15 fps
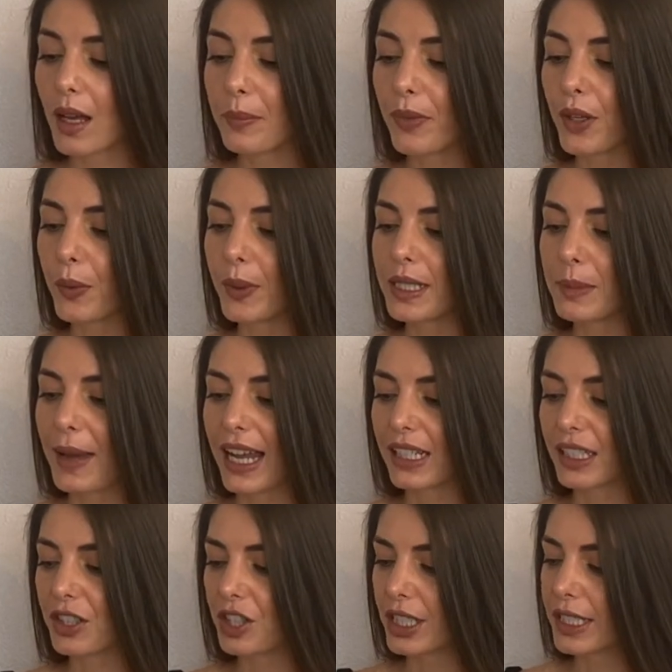there was
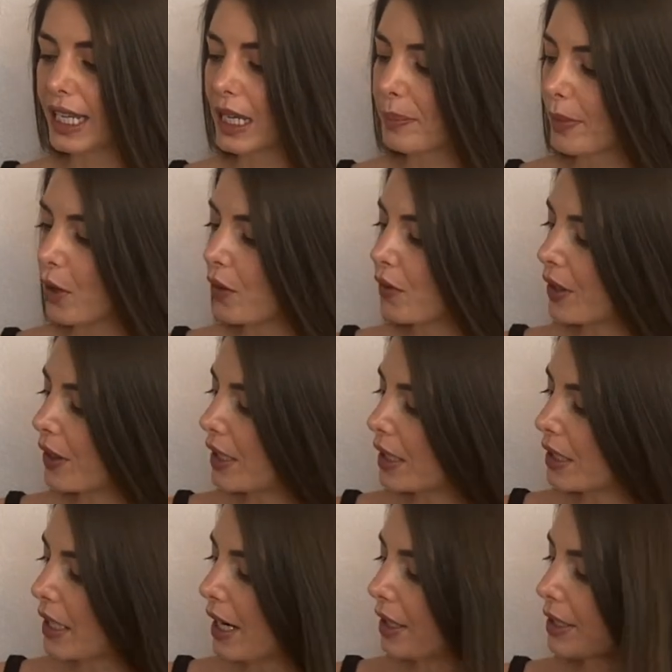packaging tape over the
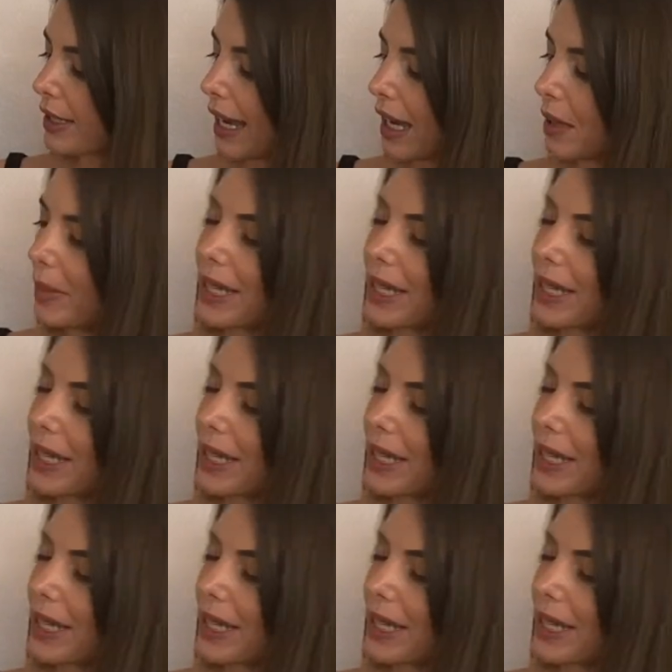entire tab.